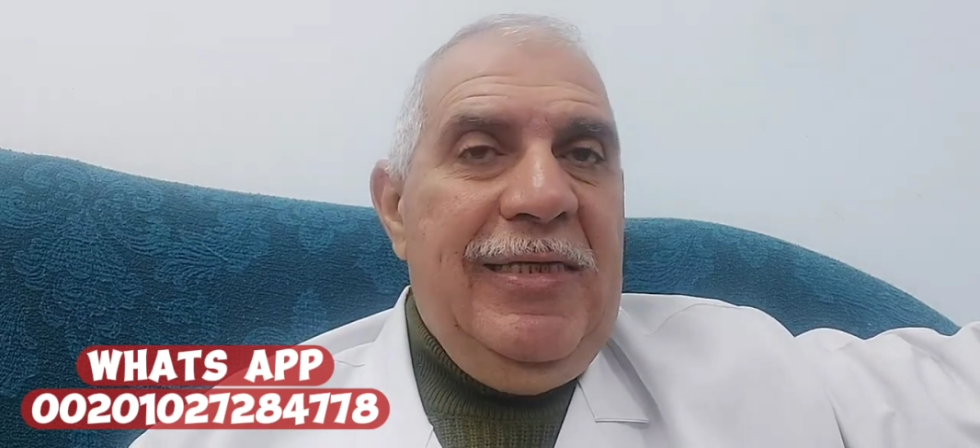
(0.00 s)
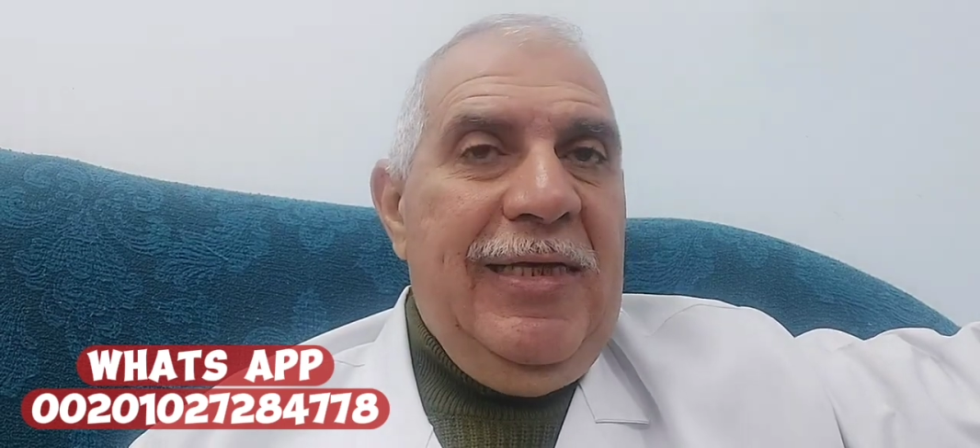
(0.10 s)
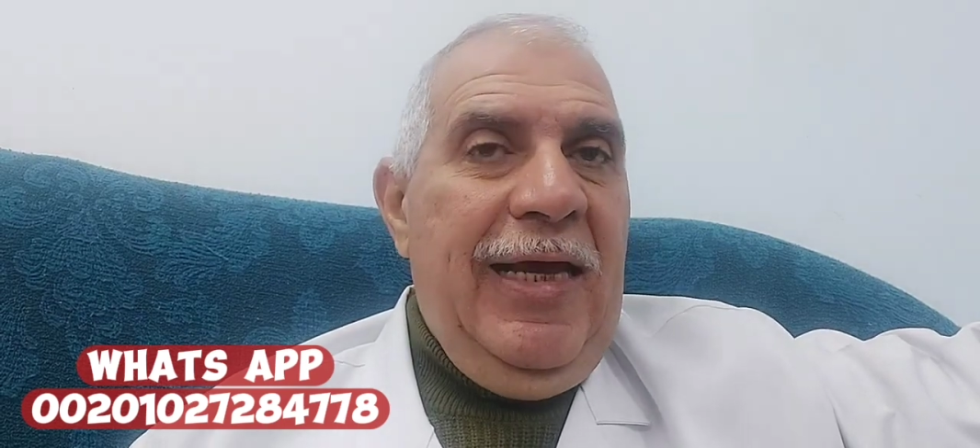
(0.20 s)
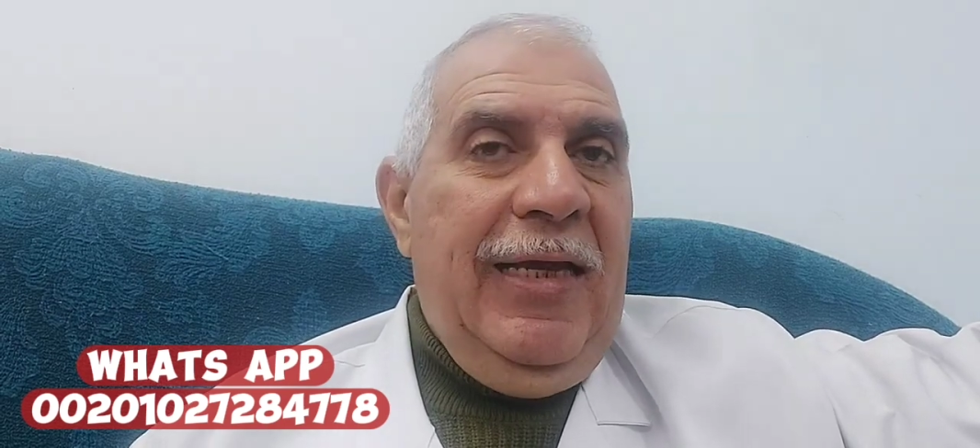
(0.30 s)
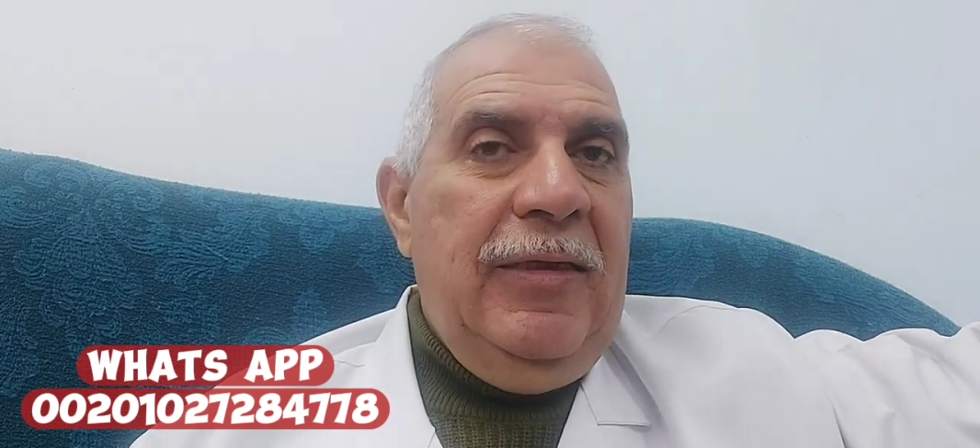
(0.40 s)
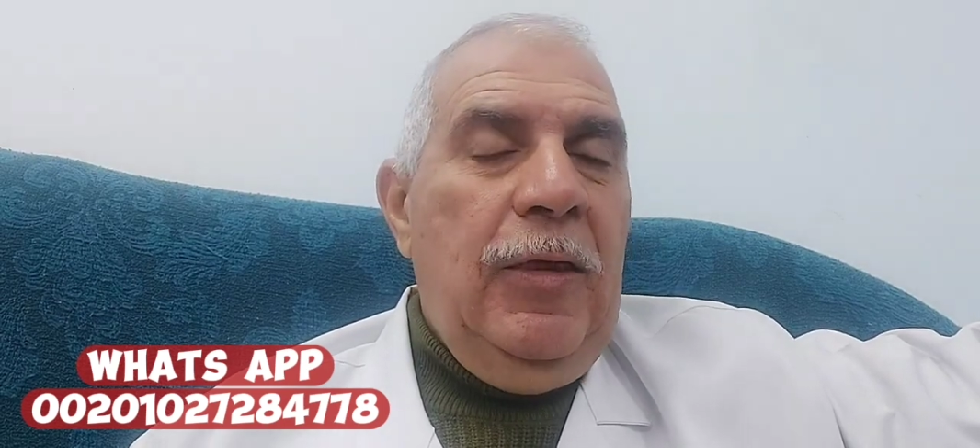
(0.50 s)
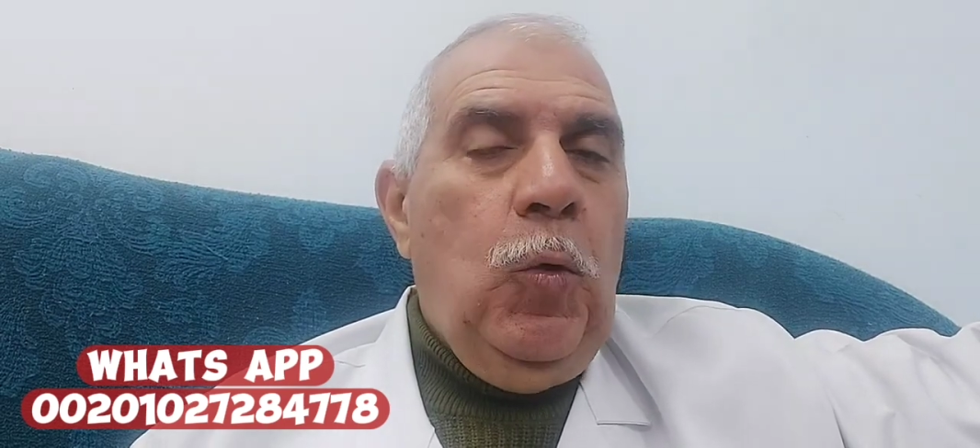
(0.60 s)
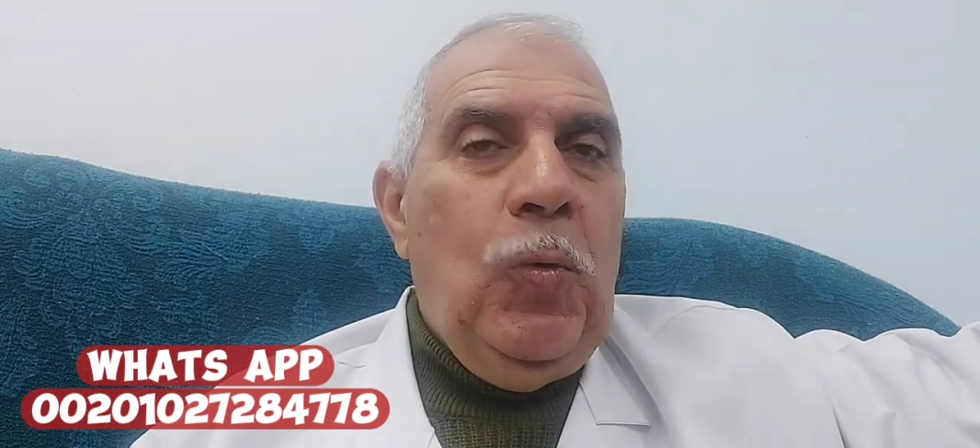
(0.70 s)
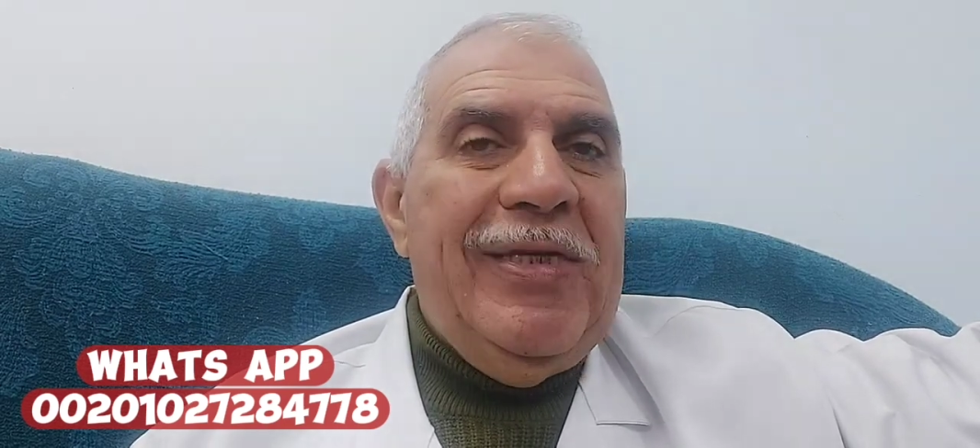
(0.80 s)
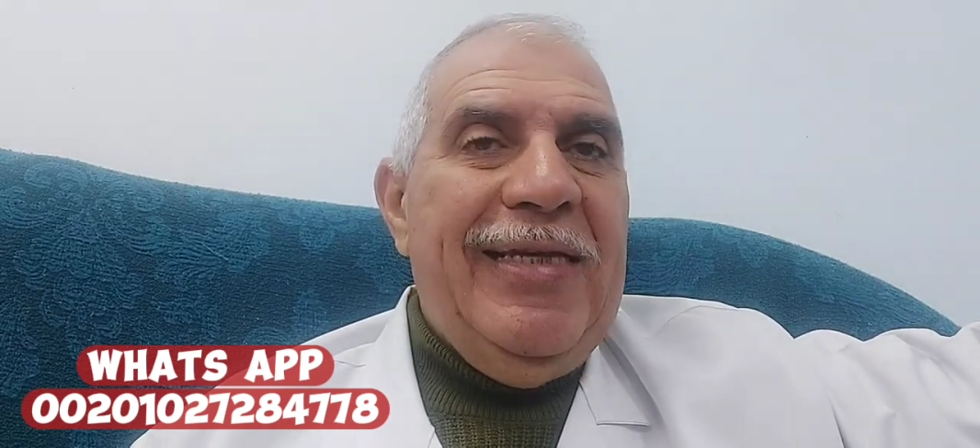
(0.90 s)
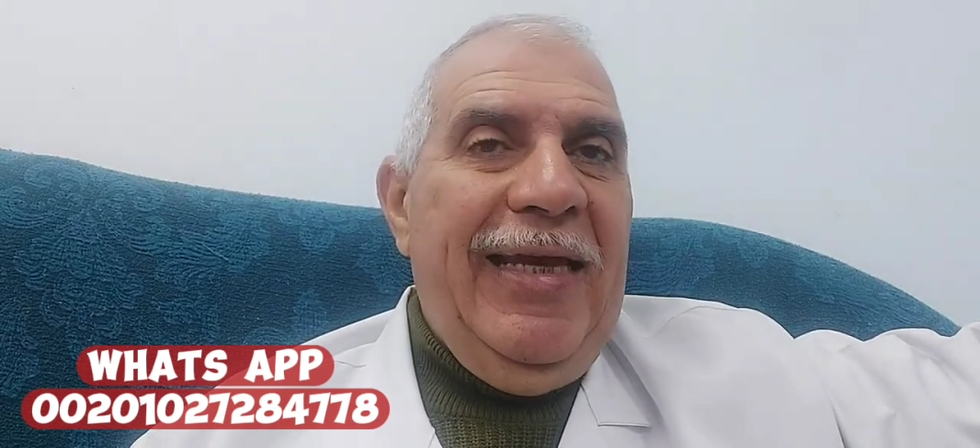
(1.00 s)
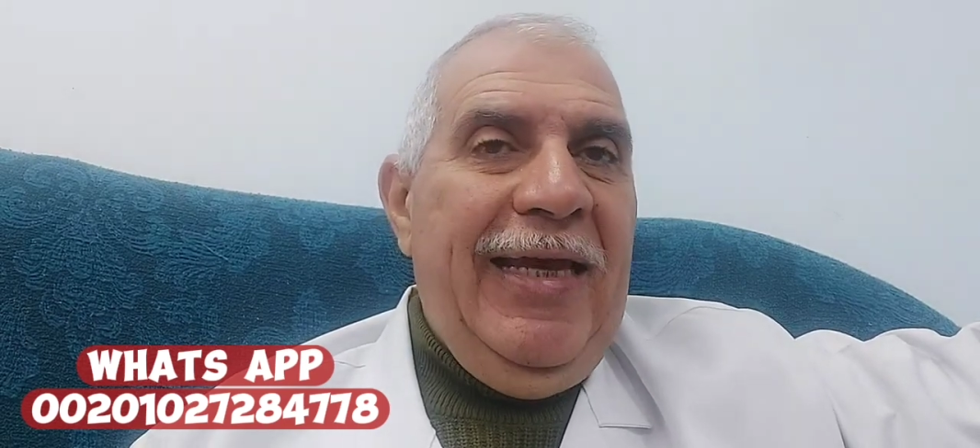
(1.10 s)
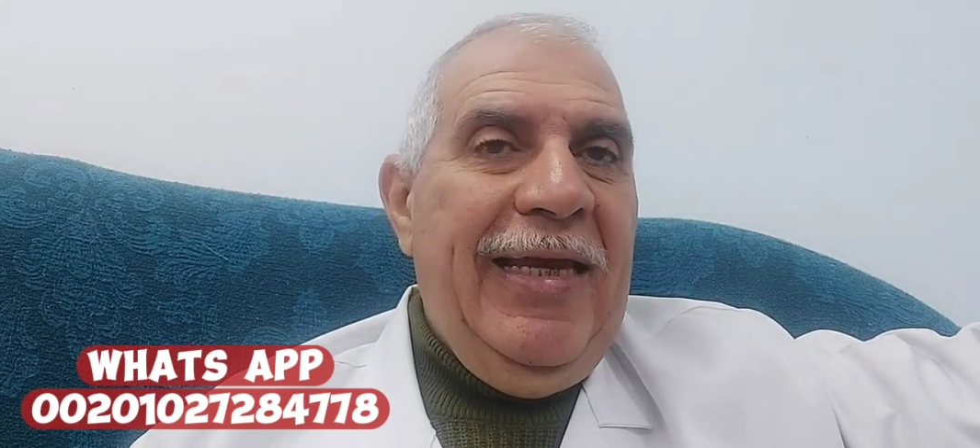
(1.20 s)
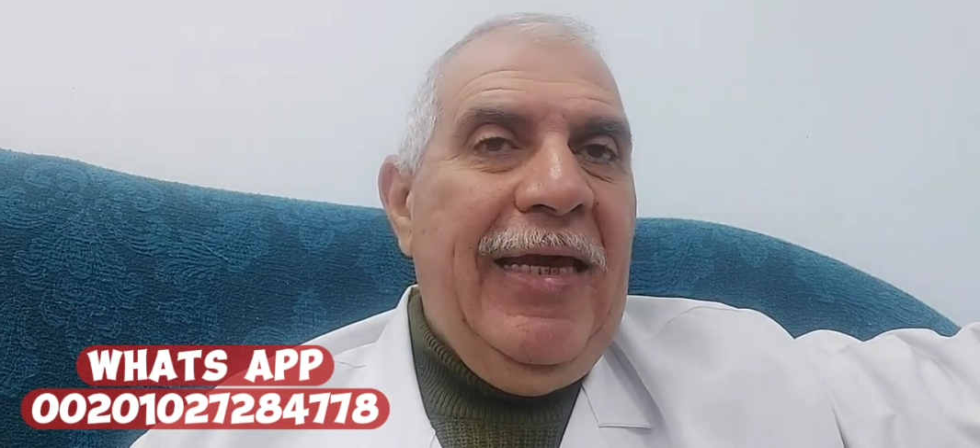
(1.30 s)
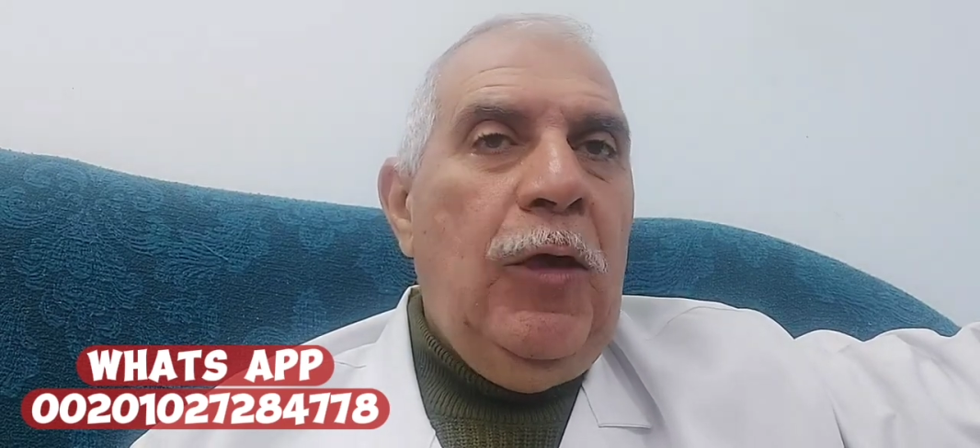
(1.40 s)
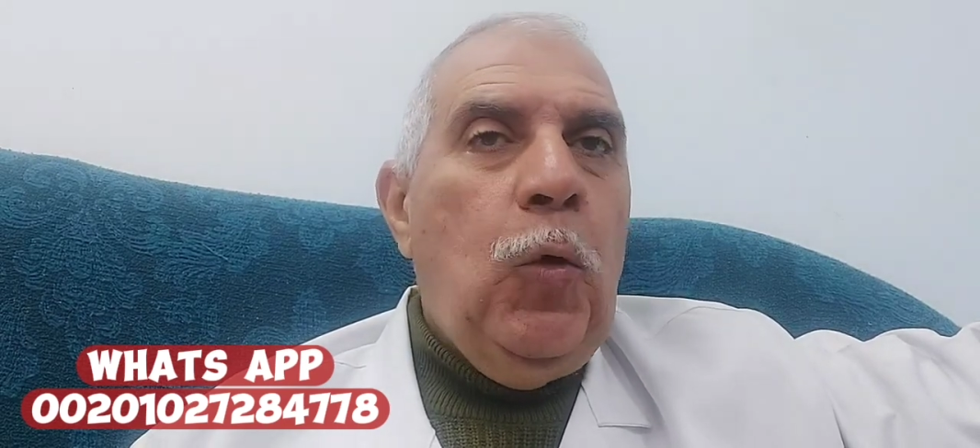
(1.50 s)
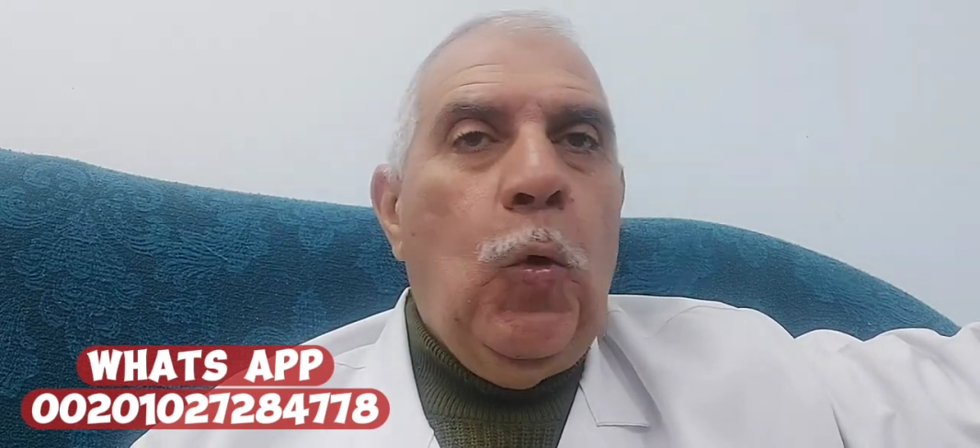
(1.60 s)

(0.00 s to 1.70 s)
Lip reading: than with anal